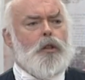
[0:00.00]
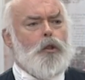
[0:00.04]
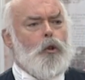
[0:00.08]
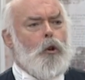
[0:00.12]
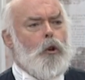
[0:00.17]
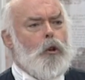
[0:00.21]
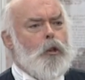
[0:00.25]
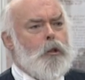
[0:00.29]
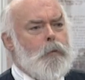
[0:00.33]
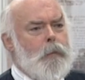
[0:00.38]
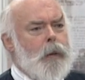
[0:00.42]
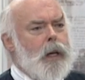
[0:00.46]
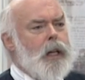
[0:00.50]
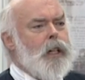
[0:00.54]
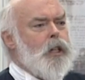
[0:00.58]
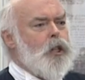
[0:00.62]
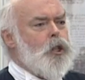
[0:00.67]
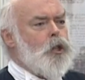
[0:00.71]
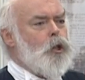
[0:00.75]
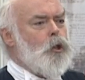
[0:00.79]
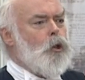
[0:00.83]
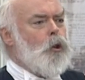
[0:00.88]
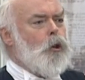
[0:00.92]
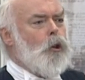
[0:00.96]
George
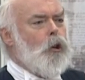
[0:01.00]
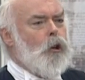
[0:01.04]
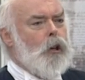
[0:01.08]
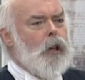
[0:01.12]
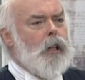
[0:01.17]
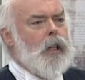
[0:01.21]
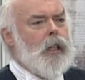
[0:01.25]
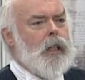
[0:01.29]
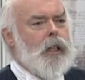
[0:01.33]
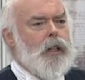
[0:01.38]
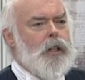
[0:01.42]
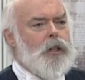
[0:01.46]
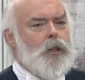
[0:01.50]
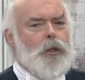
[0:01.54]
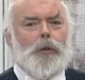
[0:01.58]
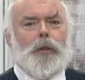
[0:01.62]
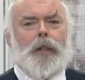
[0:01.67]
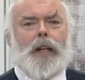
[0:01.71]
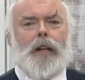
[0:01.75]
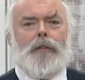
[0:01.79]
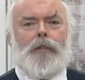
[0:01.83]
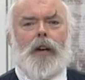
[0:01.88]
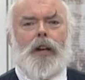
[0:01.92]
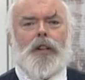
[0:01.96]
Bernard Shaw to
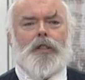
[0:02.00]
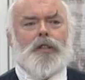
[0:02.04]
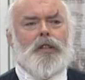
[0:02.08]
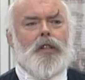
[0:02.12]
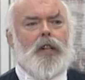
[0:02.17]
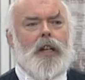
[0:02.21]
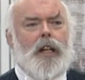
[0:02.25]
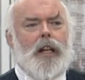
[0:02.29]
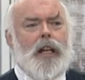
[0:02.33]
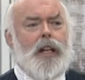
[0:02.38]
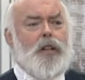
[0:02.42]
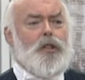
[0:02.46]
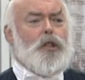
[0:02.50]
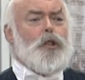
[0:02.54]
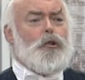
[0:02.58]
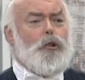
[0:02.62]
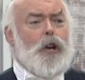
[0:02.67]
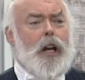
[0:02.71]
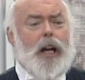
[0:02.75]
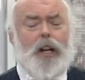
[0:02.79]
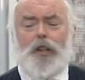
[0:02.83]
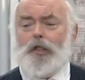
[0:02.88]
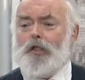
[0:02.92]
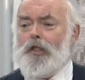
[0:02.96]
give us his
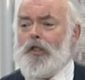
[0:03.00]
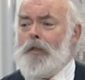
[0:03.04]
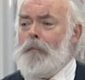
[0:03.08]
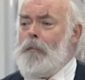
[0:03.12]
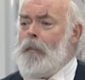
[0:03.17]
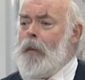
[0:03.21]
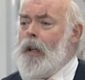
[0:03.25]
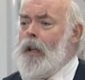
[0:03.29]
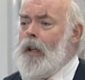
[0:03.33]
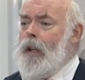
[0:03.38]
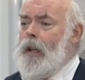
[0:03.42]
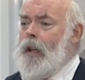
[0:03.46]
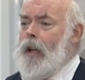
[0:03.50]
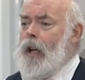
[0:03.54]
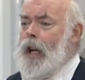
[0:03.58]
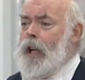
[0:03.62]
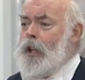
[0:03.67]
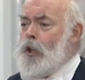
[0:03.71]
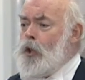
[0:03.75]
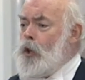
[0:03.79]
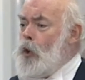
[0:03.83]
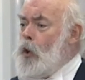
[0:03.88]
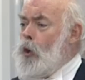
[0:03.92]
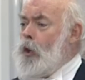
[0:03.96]
address.
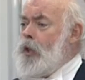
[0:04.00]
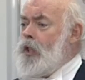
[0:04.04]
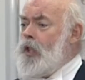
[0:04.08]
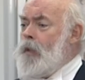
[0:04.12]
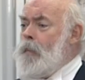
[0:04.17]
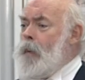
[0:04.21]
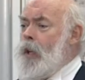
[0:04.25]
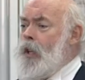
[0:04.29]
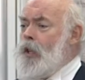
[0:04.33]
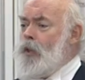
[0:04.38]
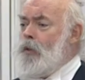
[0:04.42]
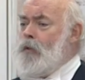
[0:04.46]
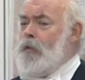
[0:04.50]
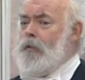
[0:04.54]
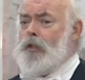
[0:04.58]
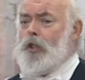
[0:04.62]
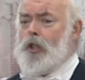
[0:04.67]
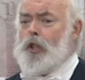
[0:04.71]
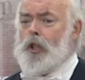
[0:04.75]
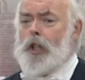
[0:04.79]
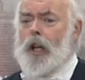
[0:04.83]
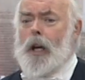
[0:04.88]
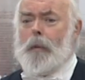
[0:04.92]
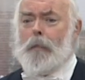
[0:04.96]
And Shaw is supposed to have
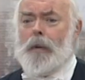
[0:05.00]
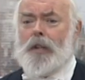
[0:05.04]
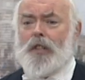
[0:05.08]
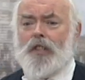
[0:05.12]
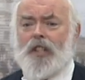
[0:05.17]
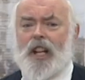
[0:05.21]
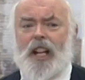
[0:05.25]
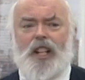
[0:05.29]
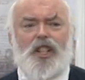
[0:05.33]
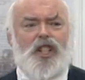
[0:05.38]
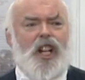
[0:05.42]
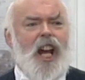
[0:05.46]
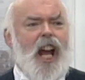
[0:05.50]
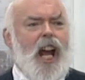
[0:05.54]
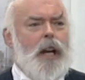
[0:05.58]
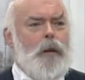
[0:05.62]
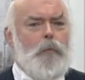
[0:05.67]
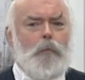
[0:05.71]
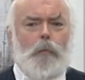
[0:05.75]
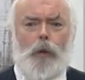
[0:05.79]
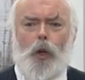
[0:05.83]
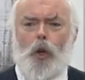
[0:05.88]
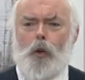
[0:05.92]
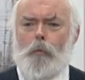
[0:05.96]
stood up and said,
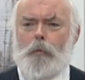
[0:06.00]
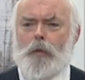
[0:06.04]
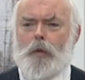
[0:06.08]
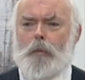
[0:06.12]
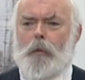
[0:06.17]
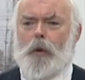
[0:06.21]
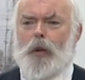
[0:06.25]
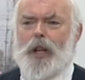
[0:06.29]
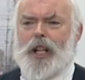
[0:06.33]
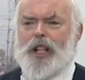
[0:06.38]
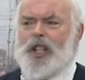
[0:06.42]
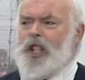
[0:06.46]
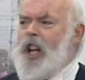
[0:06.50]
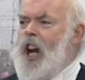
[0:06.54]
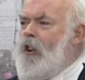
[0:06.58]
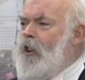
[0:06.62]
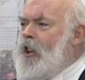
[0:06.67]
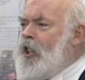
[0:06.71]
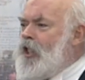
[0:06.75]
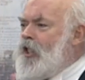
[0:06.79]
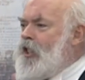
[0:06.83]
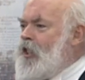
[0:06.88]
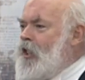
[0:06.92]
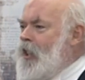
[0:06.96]
10 Bloomsbury
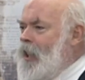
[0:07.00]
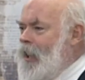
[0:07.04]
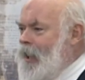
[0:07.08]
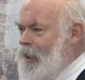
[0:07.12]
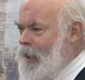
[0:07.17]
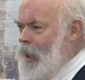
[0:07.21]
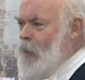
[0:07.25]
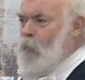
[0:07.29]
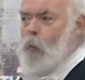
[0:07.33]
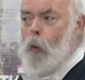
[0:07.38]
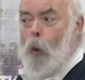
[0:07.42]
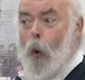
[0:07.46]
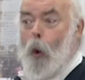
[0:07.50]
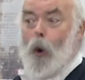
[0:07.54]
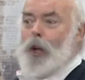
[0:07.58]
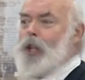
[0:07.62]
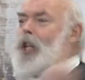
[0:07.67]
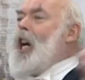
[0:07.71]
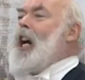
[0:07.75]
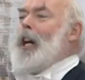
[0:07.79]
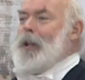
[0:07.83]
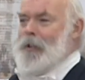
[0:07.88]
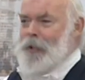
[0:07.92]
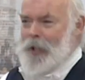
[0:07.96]
Terrace, and walked
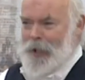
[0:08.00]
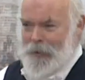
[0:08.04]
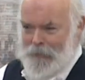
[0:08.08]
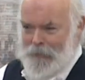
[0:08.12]
out.